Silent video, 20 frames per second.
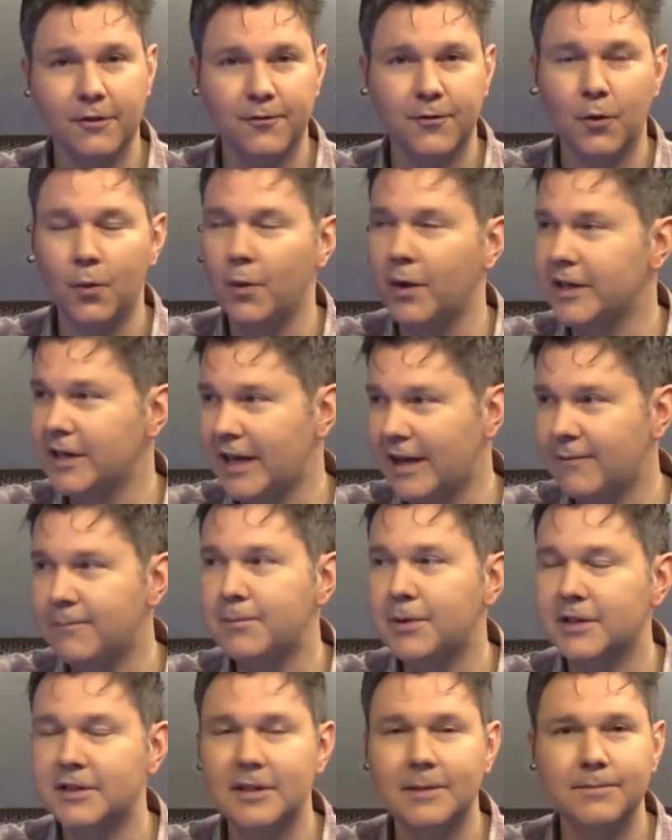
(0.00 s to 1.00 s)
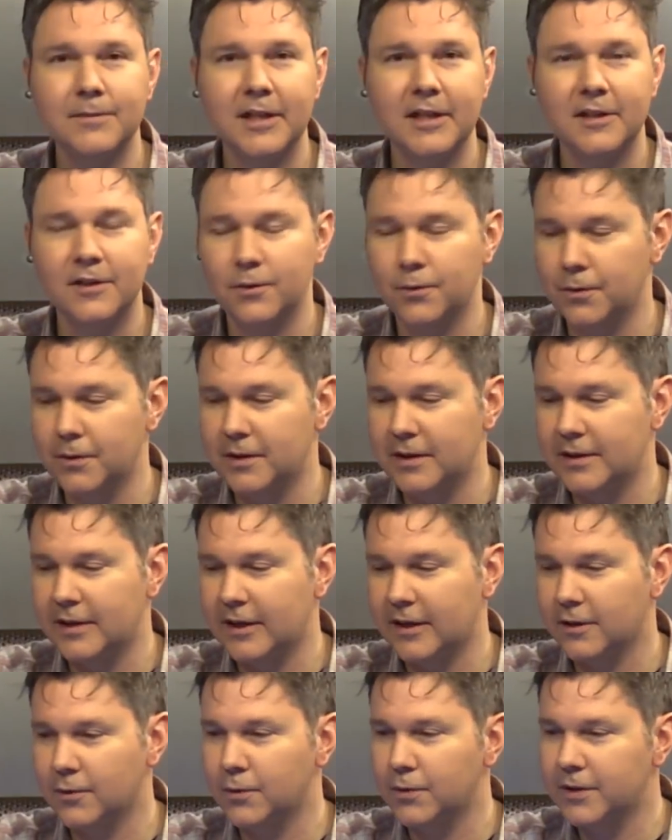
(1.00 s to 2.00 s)
for one, you haven't picked up Night of
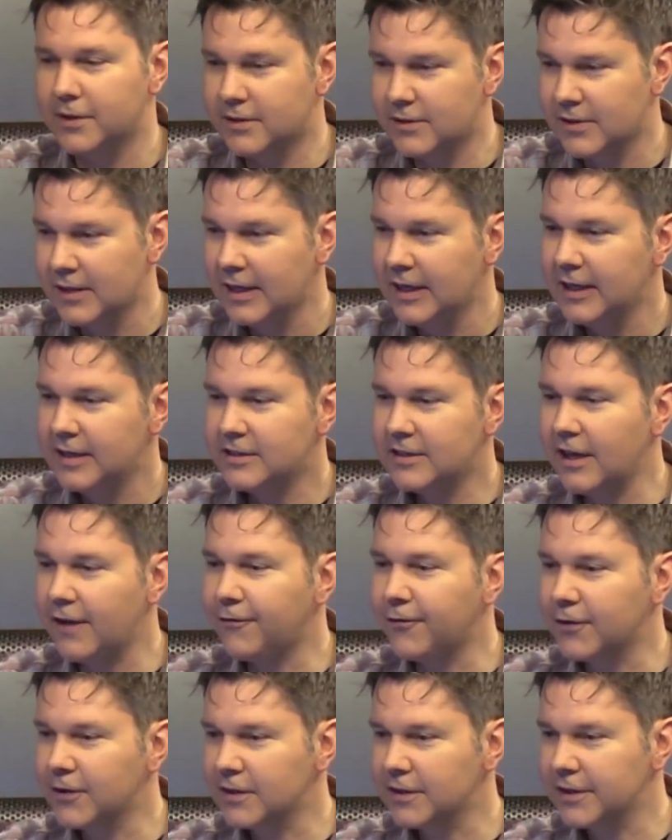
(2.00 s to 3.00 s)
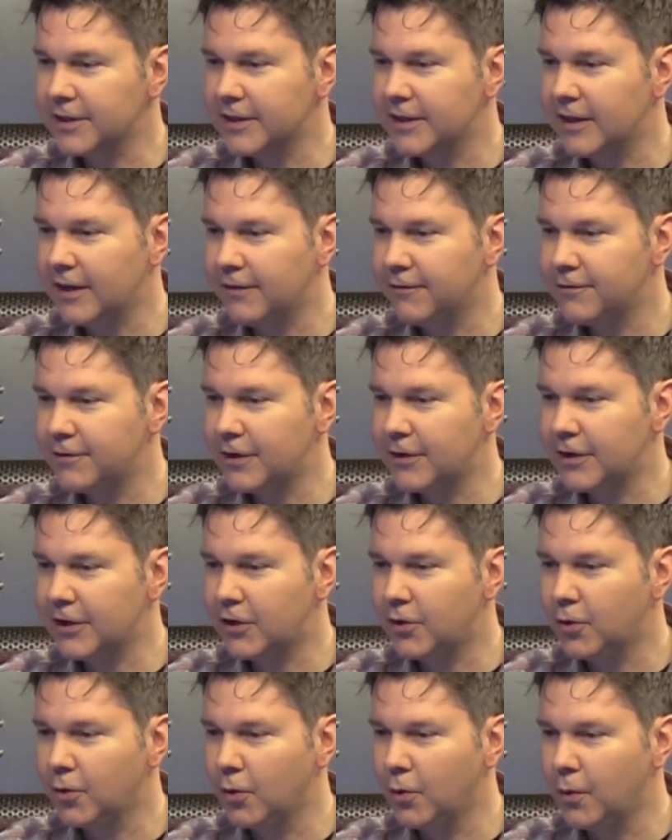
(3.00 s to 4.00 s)
the Woods, definitely a very
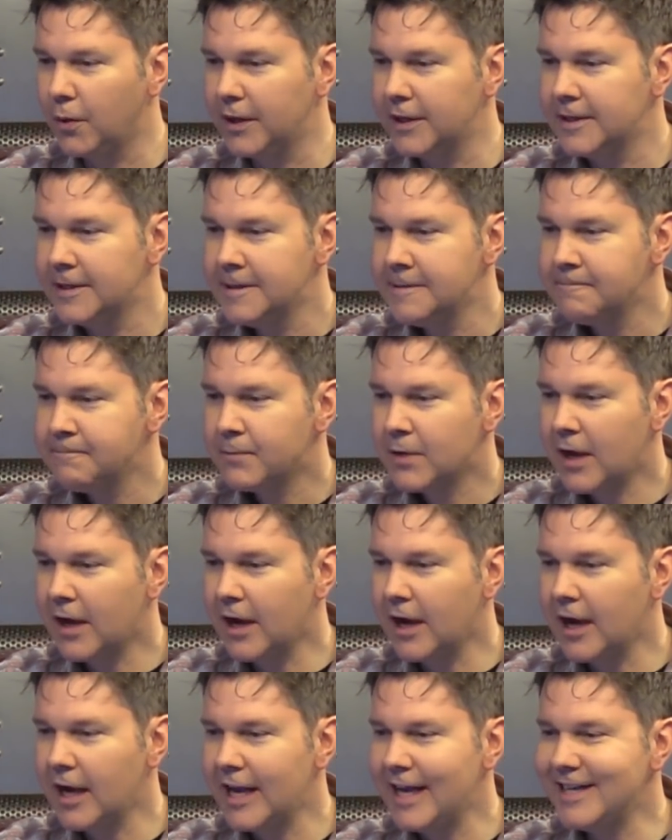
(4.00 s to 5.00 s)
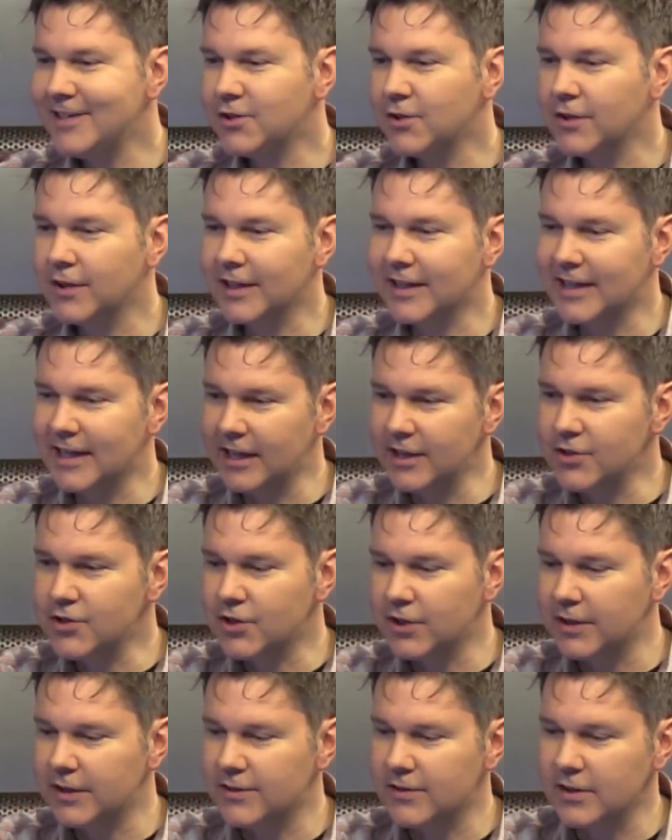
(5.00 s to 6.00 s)
cool one. Enter the
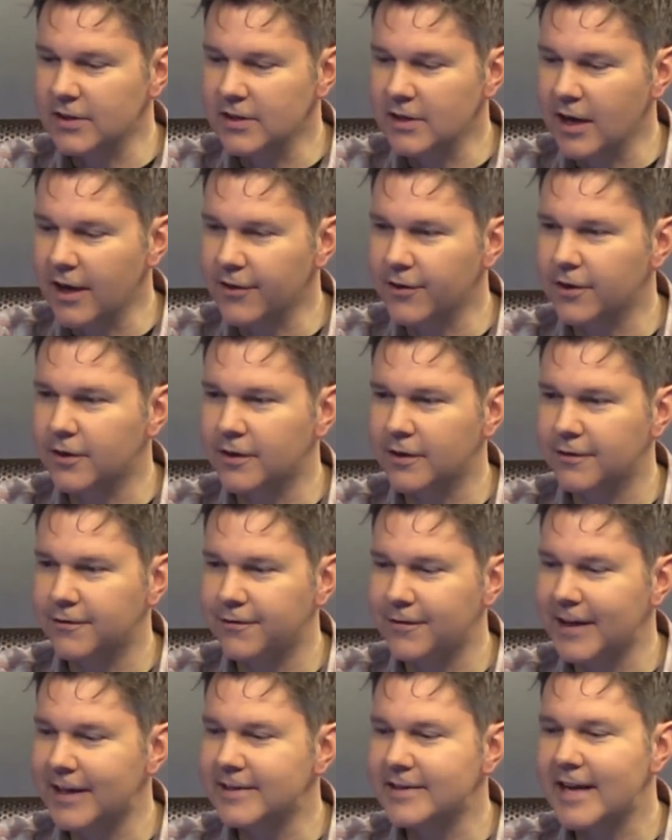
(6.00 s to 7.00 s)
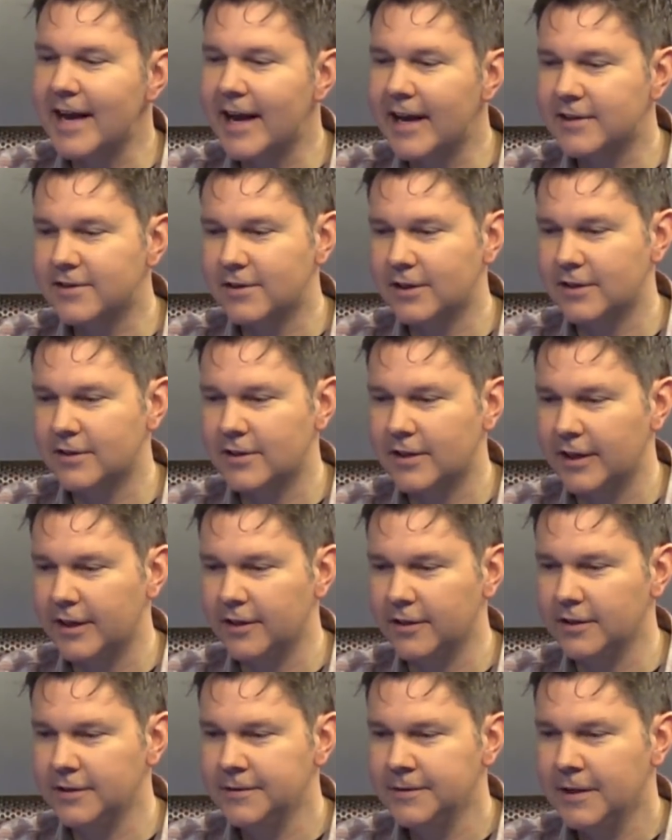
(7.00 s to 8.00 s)
Gungeon is another fantastic
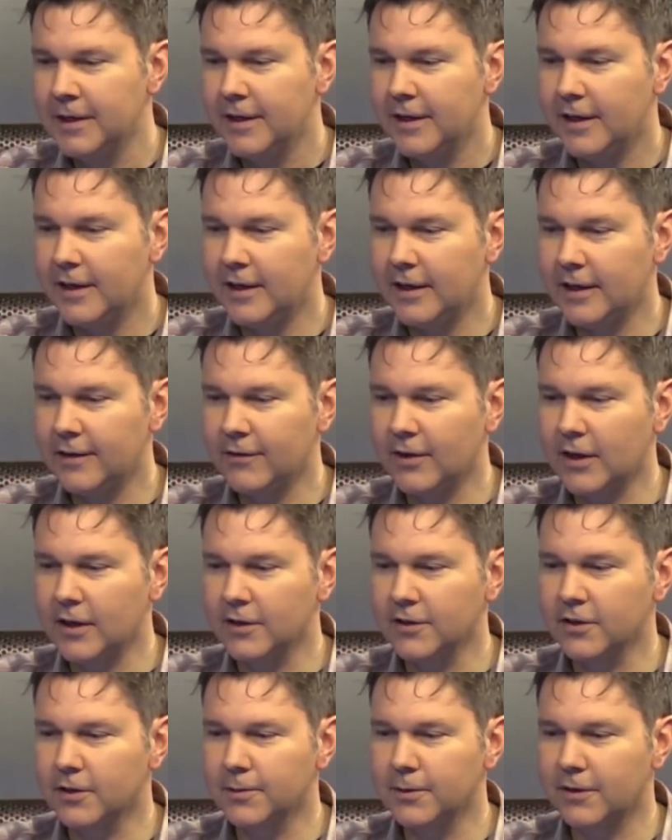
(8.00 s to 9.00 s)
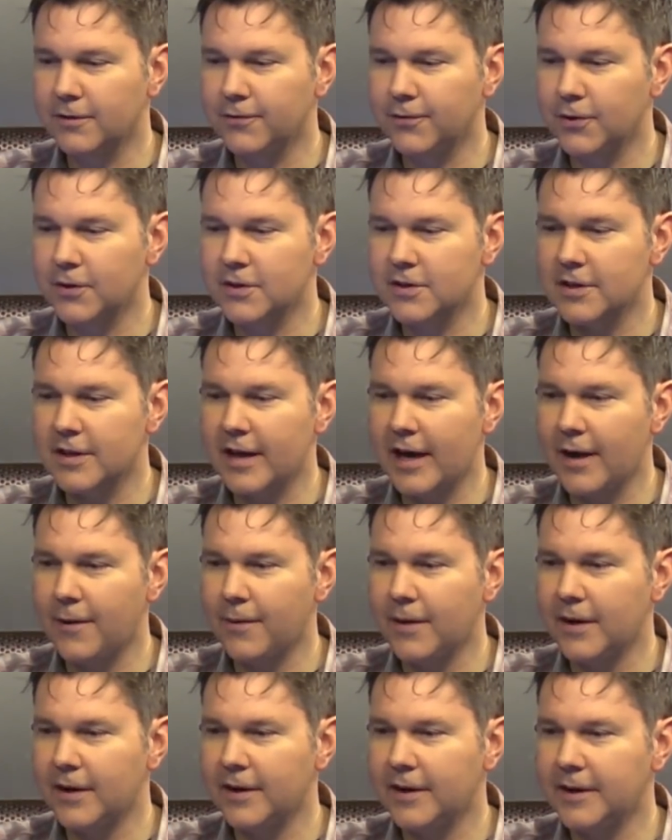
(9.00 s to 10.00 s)
title, and I've got a little bit of footage of that
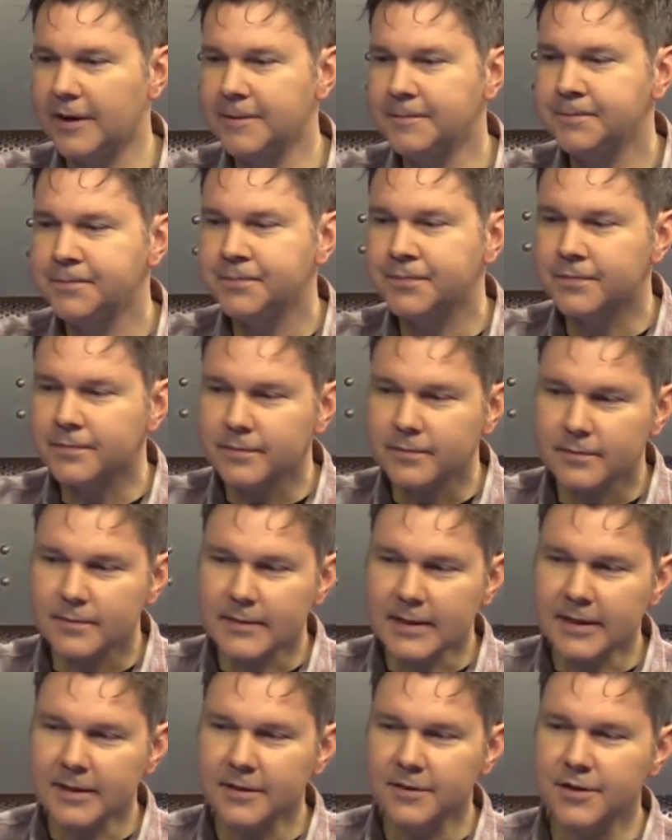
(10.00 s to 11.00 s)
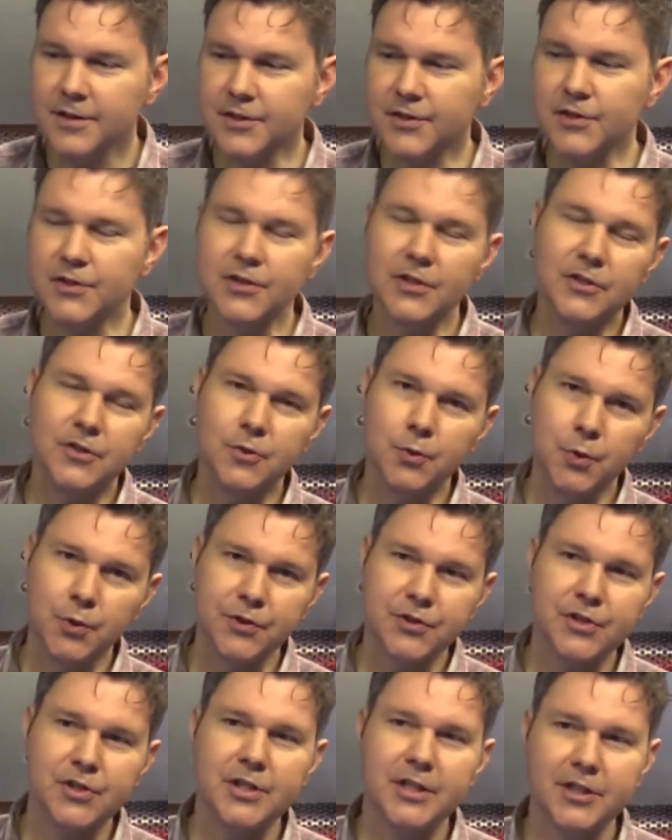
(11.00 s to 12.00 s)
right here. This is a
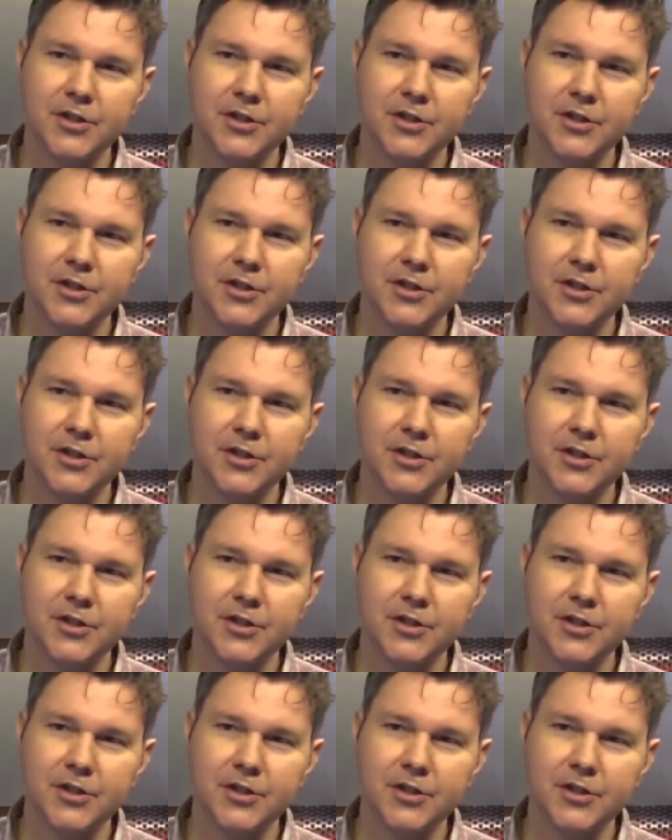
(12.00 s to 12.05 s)
dual-stick